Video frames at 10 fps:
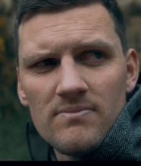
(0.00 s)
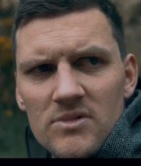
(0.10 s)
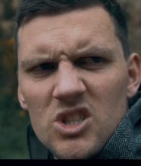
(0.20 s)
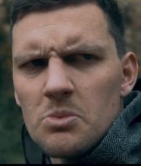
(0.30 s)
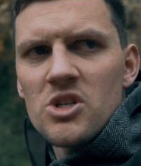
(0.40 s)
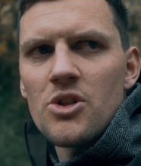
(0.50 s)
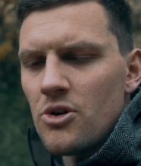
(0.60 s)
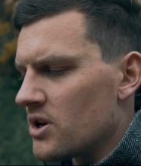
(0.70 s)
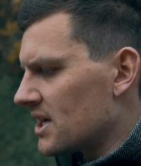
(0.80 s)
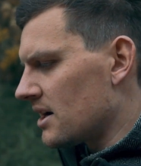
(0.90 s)
especially
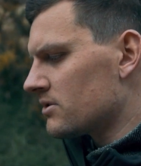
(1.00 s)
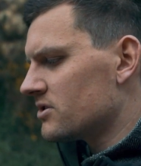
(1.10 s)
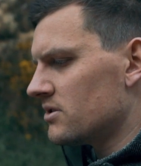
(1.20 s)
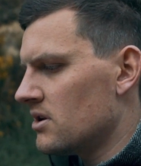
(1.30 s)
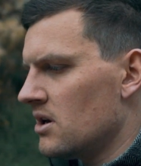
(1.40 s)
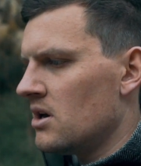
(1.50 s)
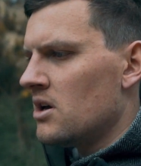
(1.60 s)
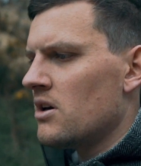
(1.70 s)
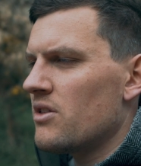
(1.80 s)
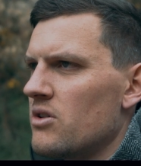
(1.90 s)
30 cals and
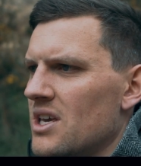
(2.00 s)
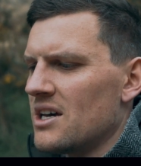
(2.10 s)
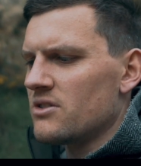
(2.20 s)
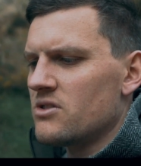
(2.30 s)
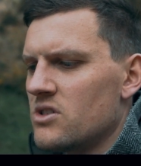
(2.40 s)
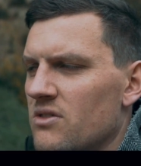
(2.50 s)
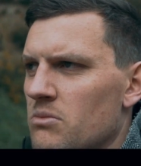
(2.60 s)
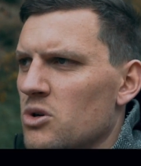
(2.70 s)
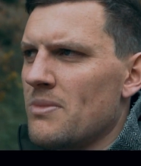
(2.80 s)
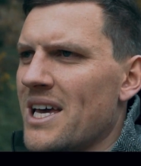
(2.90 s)

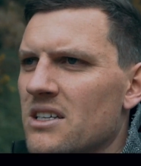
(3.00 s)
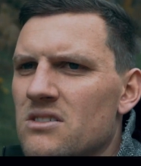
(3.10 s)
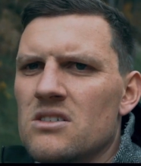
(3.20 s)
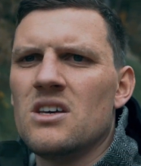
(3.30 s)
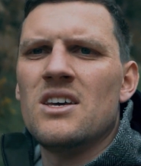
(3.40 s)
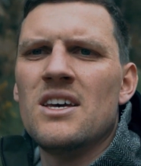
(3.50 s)
7mm mags.